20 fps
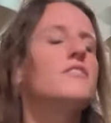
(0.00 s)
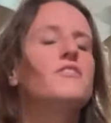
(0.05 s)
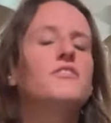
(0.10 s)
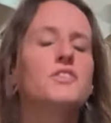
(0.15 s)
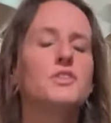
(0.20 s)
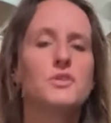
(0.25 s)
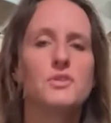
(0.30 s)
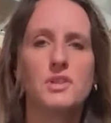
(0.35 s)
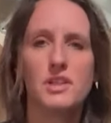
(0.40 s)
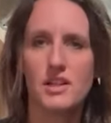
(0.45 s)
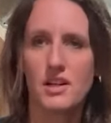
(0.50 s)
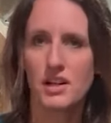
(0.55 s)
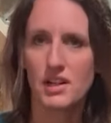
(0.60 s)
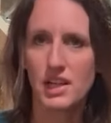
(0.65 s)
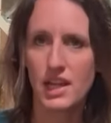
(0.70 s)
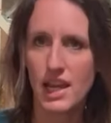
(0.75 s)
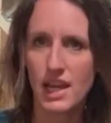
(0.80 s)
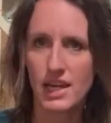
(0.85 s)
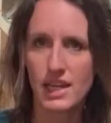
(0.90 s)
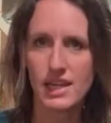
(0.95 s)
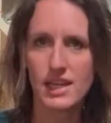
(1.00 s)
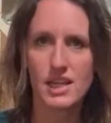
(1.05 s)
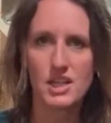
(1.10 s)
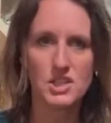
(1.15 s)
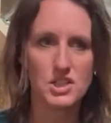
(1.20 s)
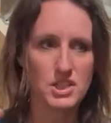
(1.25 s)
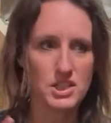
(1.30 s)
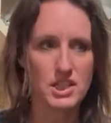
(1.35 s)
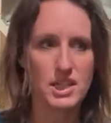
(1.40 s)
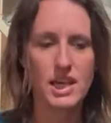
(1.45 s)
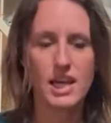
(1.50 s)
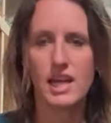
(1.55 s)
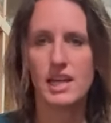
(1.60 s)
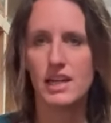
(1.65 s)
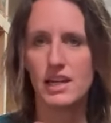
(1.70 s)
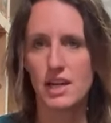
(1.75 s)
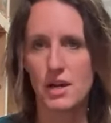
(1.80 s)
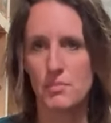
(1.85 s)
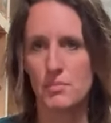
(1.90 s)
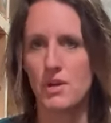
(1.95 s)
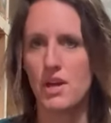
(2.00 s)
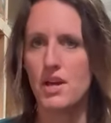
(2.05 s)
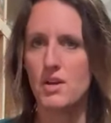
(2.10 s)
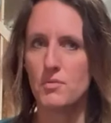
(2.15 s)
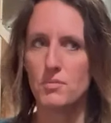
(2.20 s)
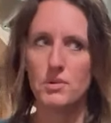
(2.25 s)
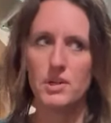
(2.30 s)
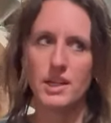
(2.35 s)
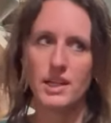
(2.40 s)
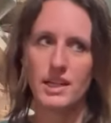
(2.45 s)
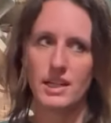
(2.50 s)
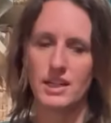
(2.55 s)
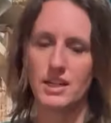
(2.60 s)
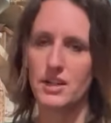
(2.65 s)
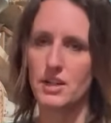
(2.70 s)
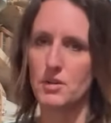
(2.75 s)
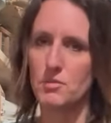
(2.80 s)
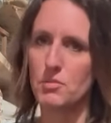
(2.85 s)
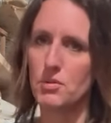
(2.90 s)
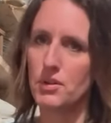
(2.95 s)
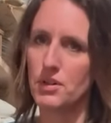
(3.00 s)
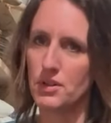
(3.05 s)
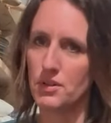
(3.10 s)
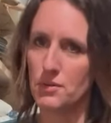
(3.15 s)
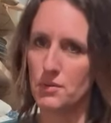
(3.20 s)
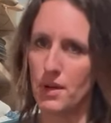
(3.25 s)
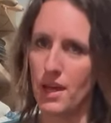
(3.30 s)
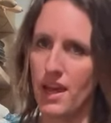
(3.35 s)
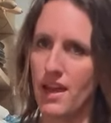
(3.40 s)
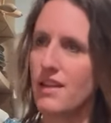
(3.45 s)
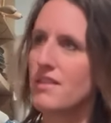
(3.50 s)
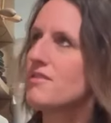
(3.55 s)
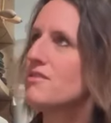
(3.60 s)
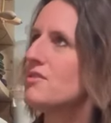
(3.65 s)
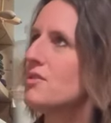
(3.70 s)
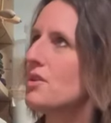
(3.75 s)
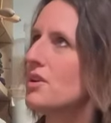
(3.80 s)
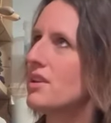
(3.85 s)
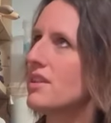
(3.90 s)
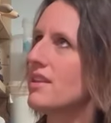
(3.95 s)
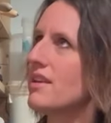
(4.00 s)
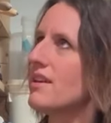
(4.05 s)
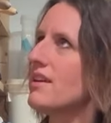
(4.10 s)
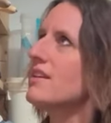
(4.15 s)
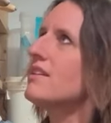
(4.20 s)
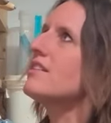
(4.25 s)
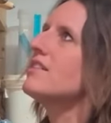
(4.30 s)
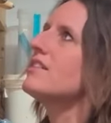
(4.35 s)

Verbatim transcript: food in our canning kitchen, can it up, bring it in here and put it away for the